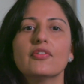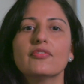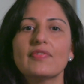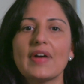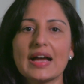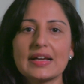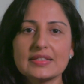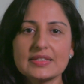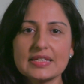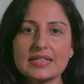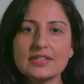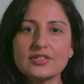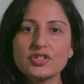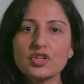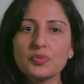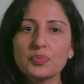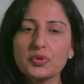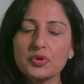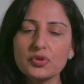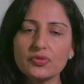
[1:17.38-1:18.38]
Vaccines
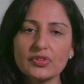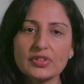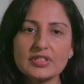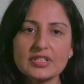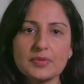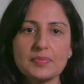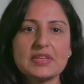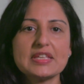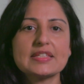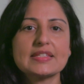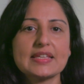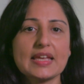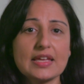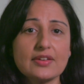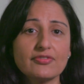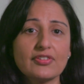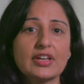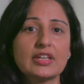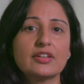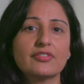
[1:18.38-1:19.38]
are proven to be
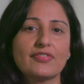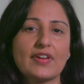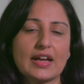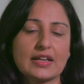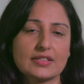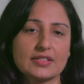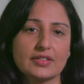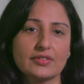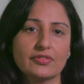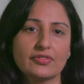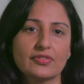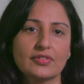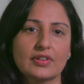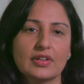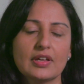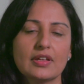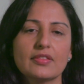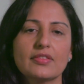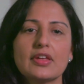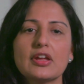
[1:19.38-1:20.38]
safe and effective.
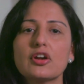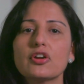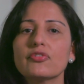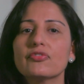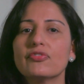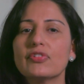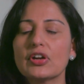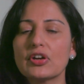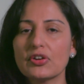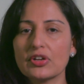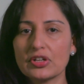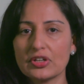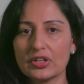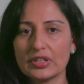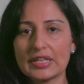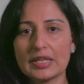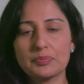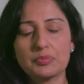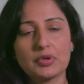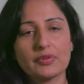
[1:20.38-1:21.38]
They are very good
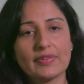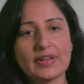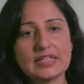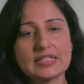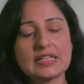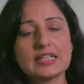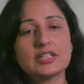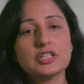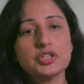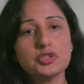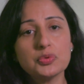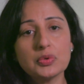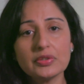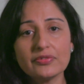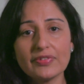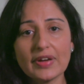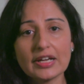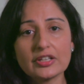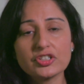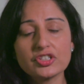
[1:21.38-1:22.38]
at preventing new
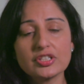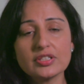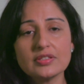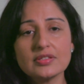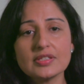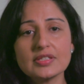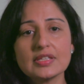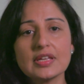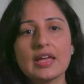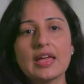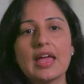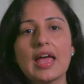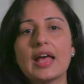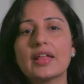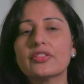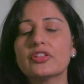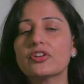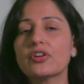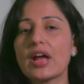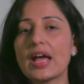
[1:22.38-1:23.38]
infections,
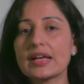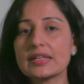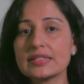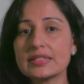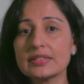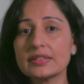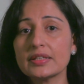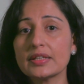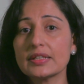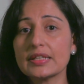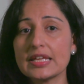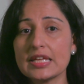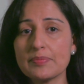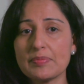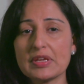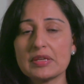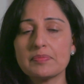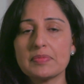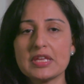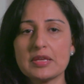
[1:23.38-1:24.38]
and they're excellent at
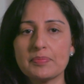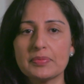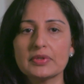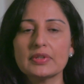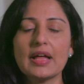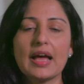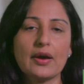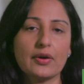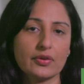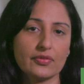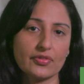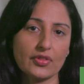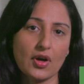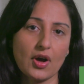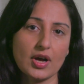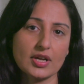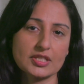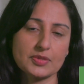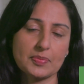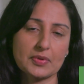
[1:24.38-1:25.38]
keeping people out of the
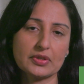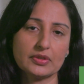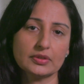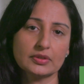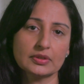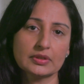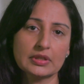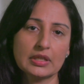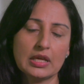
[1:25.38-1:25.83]
hospital.